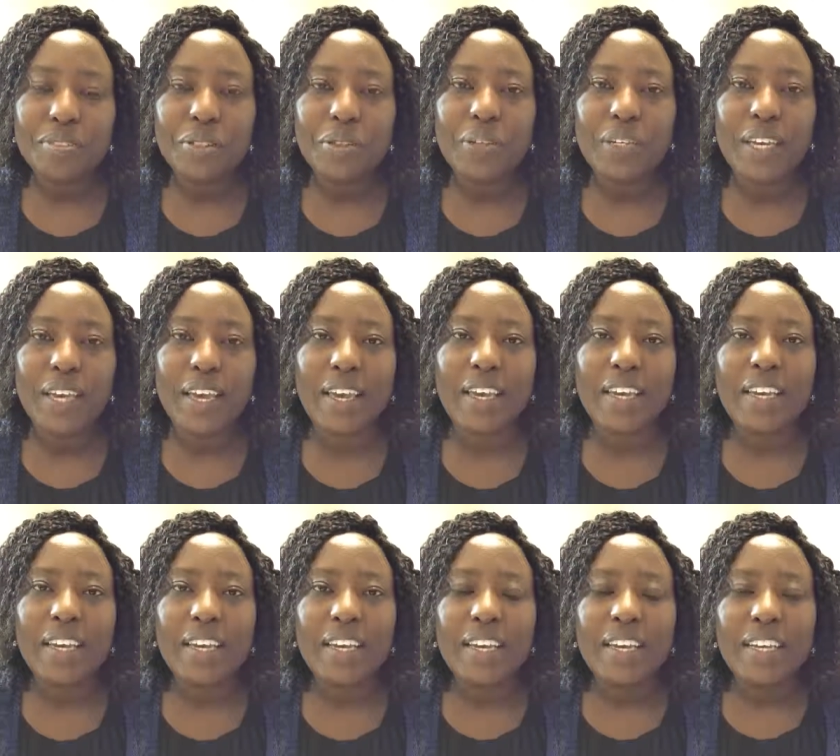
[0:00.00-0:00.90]
Okay.
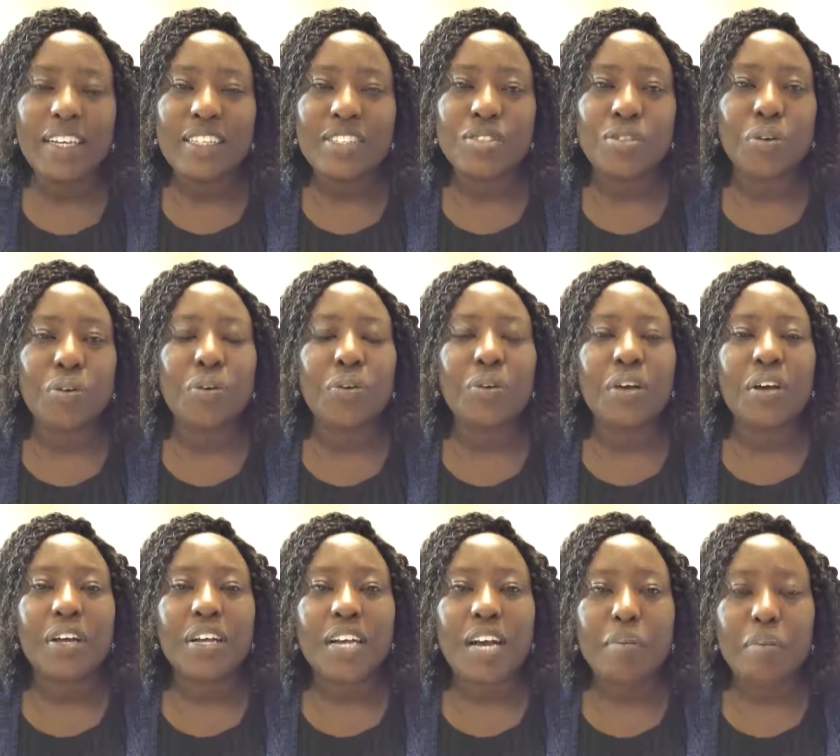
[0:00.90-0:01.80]
So
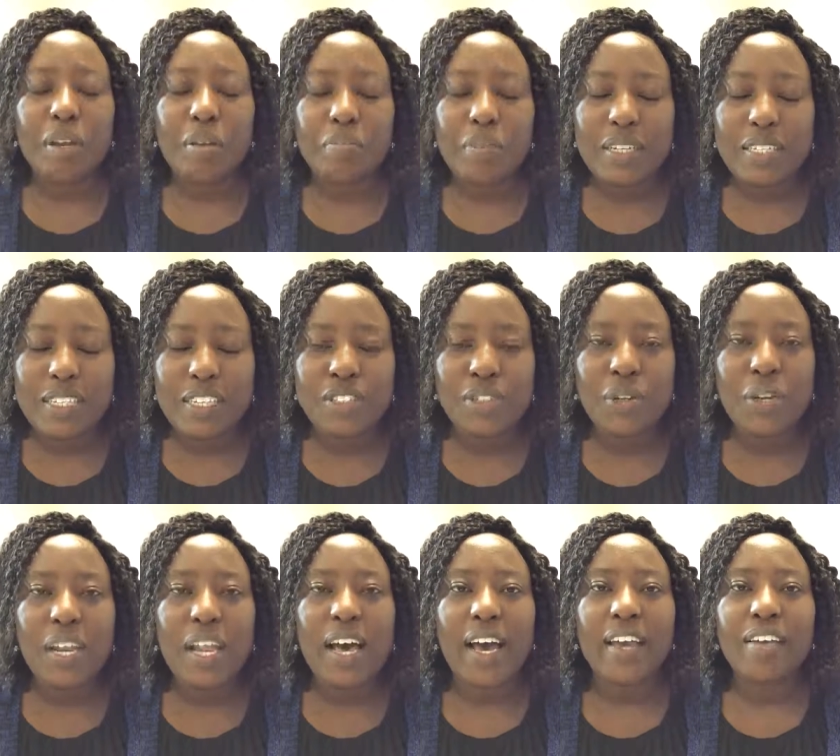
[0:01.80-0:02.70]
come and better your
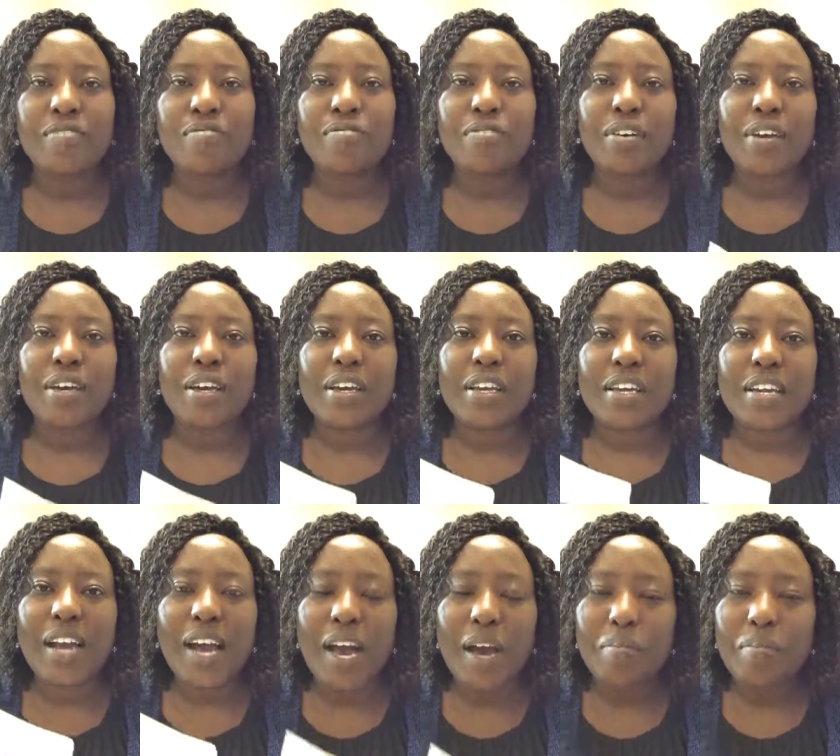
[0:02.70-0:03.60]
life.
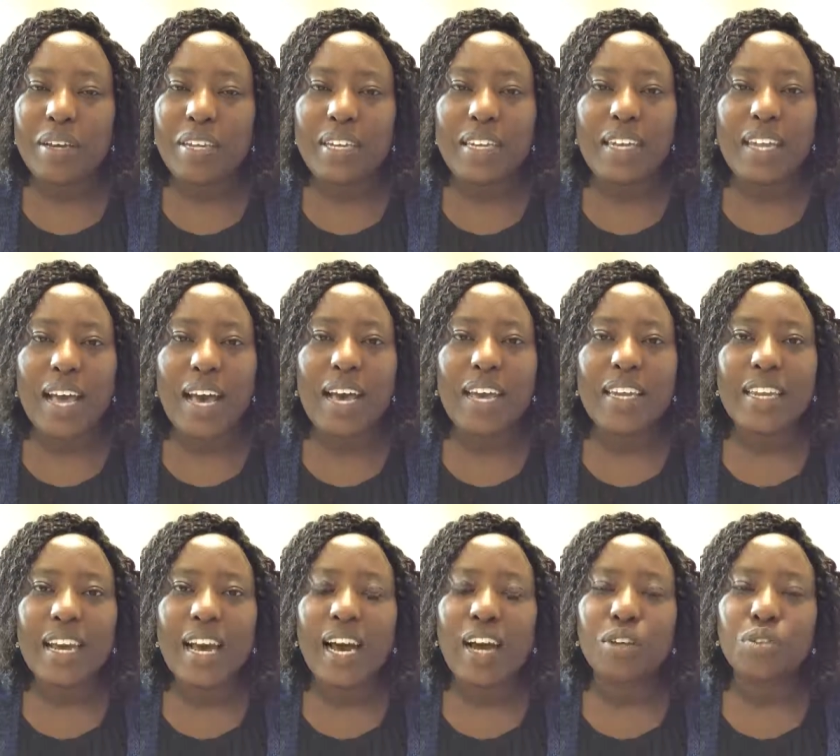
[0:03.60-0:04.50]
Come and
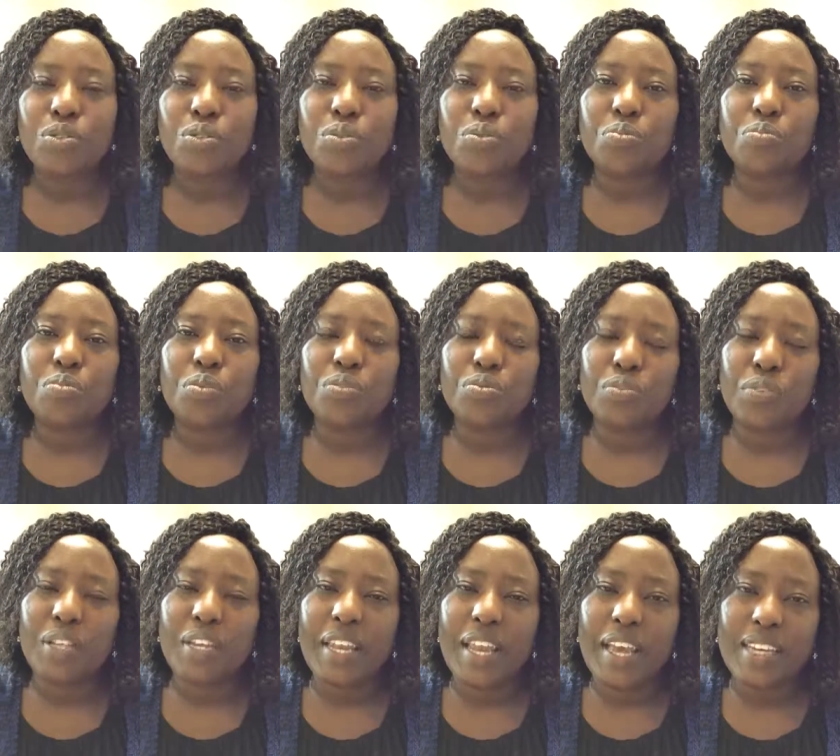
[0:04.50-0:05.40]
learn how to move
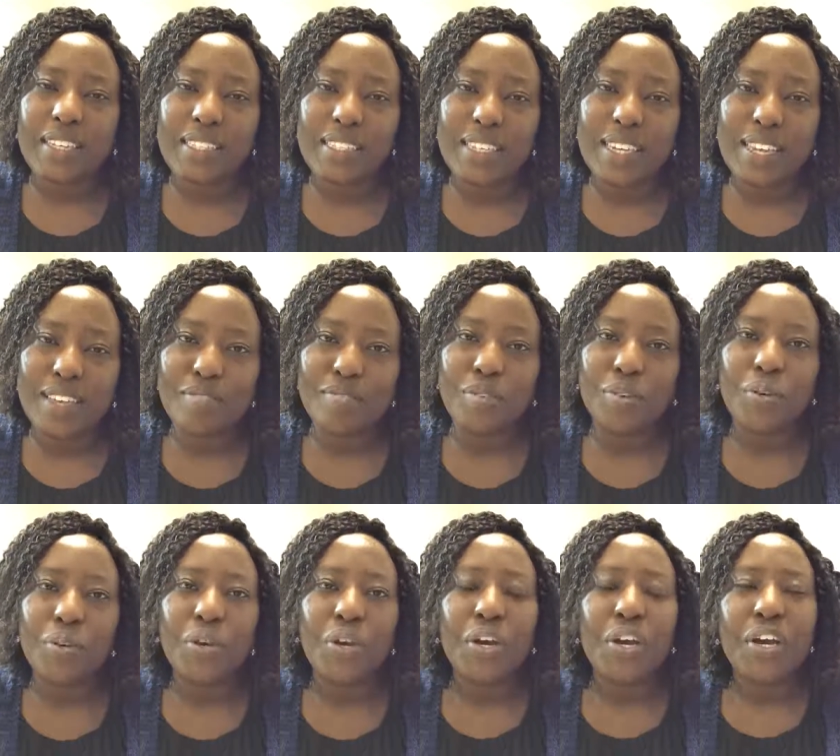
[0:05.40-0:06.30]
to the next
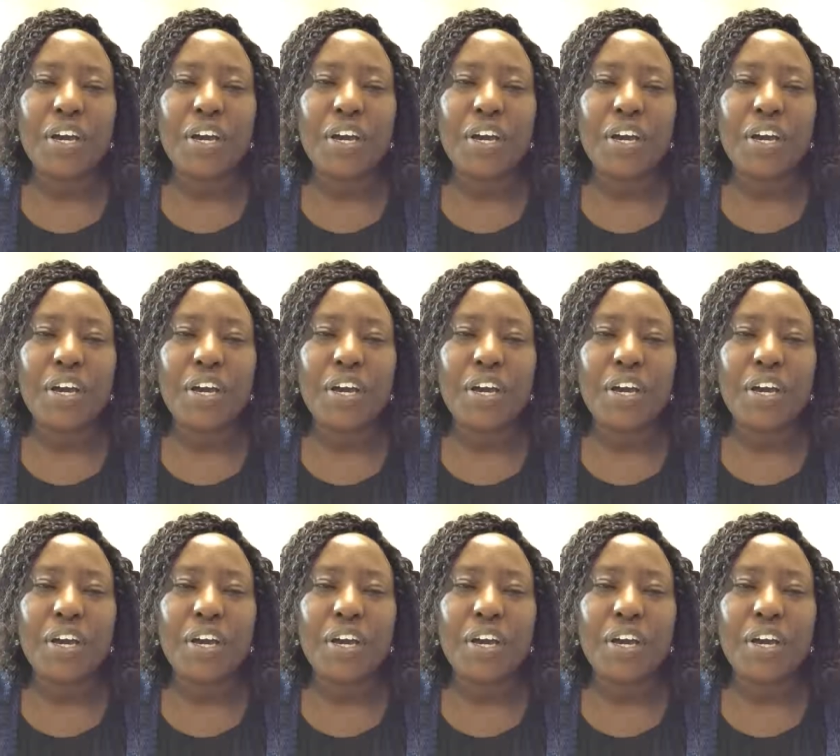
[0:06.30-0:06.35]
level.